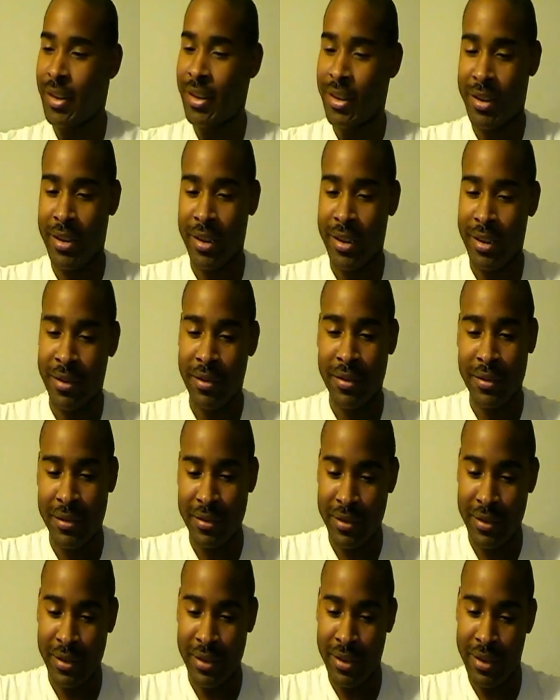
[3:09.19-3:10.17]
So,
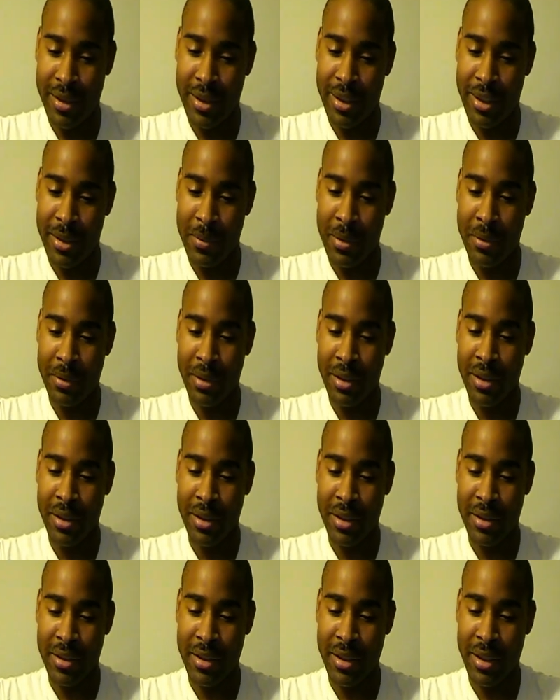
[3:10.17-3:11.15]
I'm not really
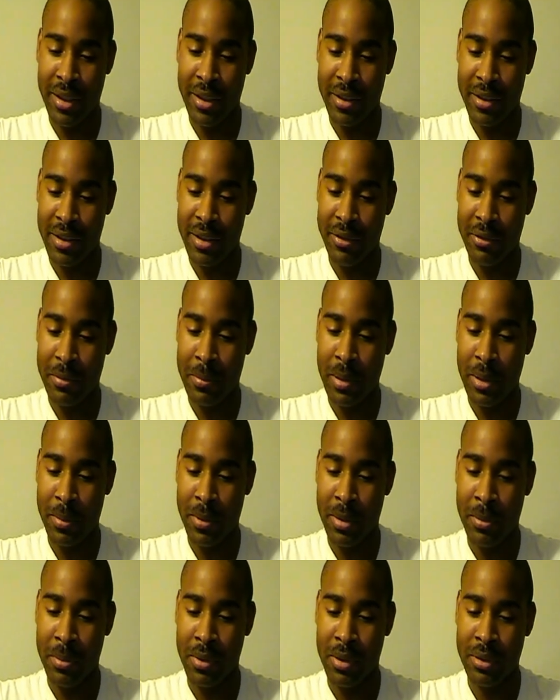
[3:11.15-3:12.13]
good at saying stuff about
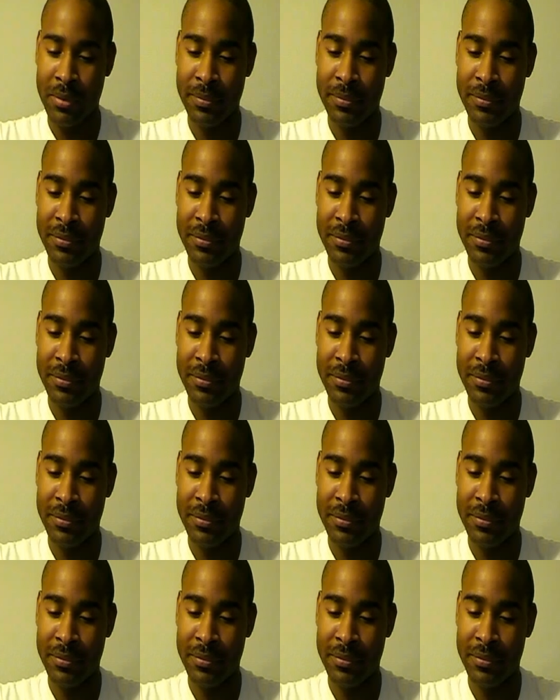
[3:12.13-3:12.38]
people